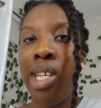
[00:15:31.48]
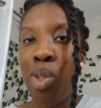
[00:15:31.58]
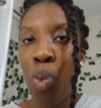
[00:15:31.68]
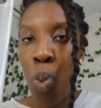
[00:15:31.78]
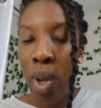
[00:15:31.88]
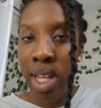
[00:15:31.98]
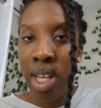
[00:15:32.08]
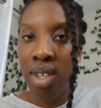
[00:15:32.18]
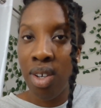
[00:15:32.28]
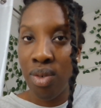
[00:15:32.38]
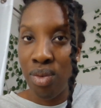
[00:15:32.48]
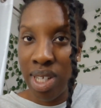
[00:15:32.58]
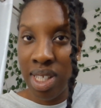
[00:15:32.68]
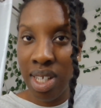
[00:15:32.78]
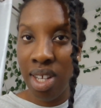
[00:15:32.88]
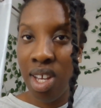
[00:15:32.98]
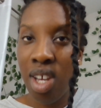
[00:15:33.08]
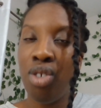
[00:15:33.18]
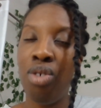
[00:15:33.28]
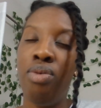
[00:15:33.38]
is willing to risk
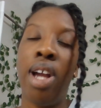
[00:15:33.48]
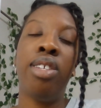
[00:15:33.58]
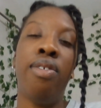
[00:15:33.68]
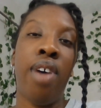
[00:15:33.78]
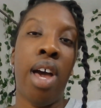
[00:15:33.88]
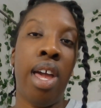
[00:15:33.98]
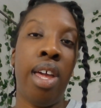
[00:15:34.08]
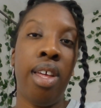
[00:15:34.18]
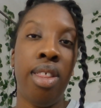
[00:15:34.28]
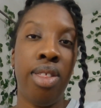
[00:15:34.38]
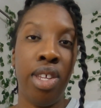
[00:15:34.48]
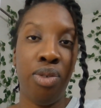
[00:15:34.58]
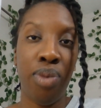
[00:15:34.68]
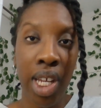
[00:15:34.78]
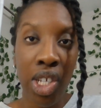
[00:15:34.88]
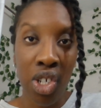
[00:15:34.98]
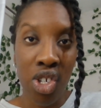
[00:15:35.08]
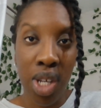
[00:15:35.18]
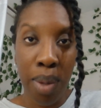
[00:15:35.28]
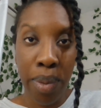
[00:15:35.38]
to rectify this
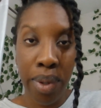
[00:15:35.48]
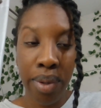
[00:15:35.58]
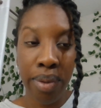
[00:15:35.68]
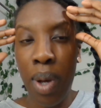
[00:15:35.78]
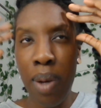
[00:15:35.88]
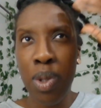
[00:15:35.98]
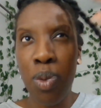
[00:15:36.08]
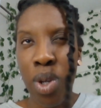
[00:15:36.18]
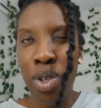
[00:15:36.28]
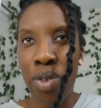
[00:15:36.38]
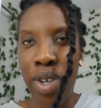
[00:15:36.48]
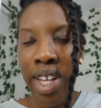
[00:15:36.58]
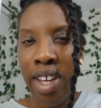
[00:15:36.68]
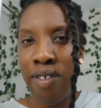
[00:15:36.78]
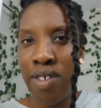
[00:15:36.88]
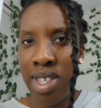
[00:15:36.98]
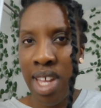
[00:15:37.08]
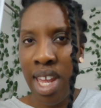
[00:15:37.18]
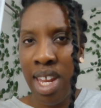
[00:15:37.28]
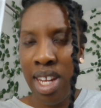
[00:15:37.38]
relationship. So I was wondering if
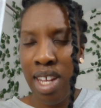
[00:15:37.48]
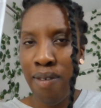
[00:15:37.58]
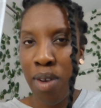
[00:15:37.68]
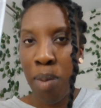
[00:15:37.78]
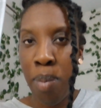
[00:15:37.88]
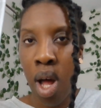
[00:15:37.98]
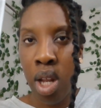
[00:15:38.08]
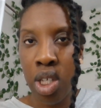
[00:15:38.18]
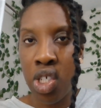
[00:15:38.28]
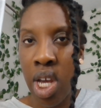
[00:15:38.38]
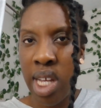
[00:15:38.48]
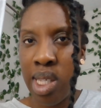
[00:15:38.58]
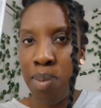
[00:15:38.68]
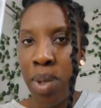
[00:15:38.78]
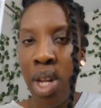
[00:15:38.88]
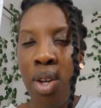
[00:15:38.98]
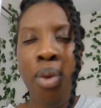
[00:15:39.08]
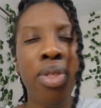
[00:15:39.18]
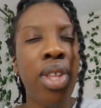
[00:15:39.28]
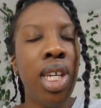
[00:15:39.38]
ZAIN even apologized, but I
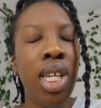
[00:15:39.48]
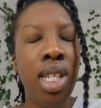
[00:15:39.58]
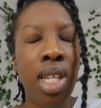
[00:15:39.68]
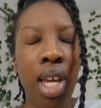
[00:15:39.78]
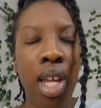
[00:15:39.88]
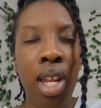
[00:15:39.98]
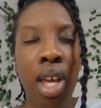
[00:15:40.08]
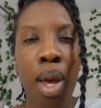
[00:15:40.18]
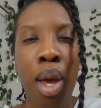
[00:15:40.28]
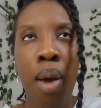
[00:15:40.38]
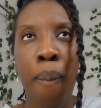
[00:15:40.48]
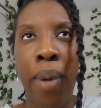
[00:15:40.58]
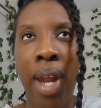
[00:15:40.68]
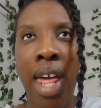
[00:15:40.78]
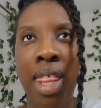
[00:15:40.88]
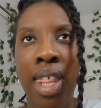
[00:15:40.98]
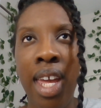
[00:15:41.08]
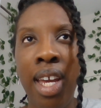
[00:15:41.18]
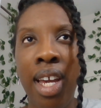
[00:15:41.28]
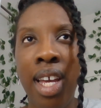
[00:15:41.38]
don't think he did. But I
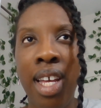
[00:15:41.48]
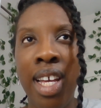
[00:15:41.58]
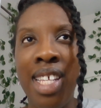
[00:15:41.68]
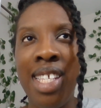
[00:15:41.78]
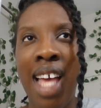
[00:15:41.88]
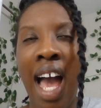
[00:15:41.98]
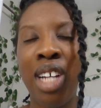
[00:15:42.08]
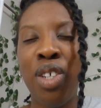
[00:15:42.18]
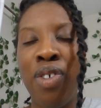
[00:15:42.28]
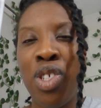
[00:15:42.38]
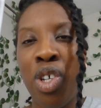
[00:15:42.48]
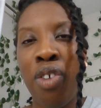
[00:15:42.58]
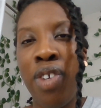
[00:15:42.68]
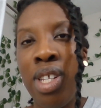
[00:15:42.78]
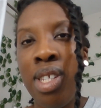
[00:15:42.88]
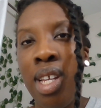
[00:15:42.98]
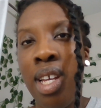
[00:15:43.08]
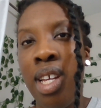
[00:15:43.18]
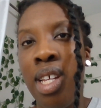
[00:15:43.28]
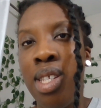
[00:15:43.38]
think his act of service
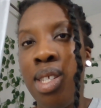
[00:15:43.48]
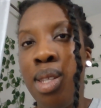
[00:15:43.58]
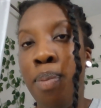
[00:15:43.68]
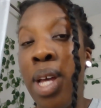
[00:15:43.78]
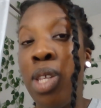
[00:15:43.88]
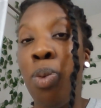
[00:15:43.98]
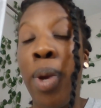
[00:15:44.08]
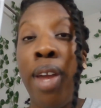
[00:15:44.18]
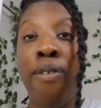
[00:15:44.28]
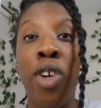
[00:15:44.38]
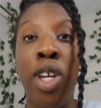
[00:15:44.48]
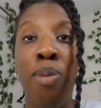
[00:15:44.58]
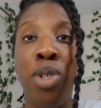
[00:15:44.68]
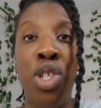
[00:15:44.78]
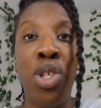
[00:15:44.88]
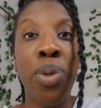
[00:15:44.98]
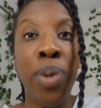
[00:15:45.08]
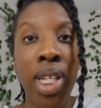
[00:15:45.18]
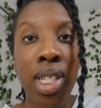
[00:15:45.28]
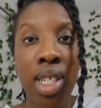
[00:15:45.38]
is the best way for him to
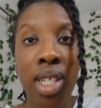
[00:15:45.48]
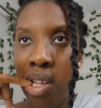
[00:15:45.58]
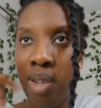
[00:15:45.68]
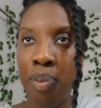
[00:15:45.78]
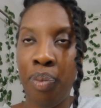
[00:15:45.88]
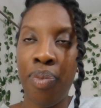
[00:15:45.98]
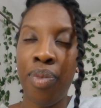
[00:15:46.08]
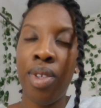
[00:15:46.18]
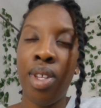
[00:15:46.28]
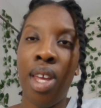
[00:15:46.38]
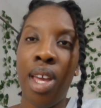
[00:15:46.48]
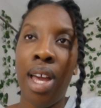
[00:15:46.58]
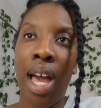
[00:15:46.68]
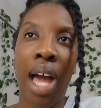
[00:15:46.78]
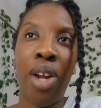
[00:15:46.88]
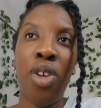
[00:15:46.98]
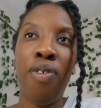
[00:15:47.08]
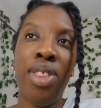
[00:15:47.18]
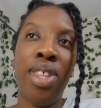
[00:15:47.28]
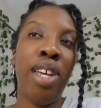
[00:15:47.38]
do it. I don't
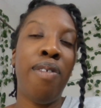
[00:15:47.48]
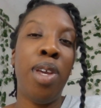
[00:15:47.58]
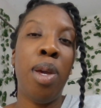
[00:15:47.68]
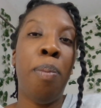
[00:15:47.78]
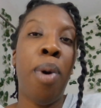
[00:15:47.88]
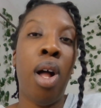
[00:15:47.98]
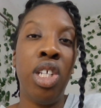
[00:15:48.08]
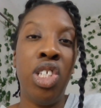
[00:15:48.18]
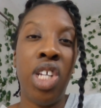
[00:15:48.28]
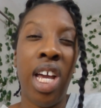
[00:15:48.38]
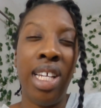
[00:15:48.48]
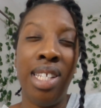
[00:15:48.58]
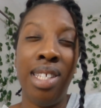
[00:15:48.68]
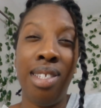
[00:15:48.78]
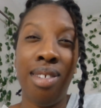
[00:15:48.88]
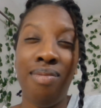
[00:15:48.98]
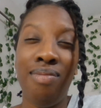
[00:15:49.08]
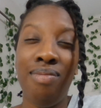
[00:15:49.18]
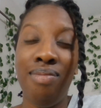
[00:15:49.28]
even think if he apologized,